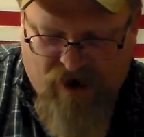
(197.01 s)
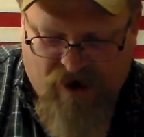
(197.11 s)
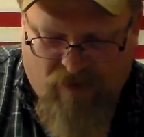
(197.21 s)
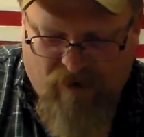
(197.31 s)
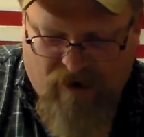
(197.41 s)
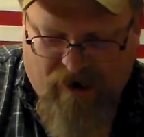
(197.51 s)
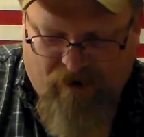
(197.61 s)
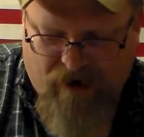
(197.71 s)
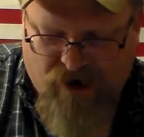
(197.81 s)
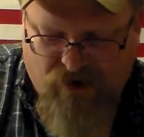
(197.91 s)
Shelby
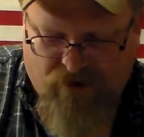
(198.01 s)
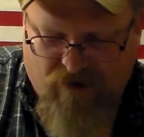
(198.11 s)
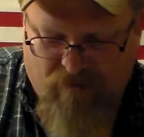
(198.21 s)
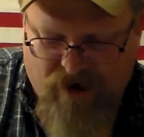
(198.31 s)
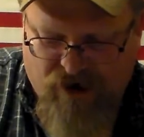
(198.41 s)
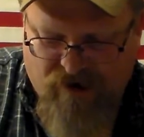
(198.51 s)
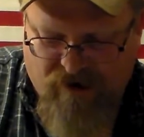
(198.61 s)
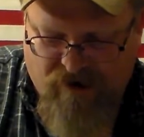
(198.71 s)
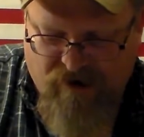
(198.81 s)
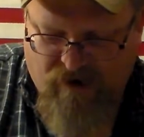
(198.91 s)
later issued
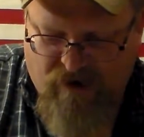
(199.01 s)
commissions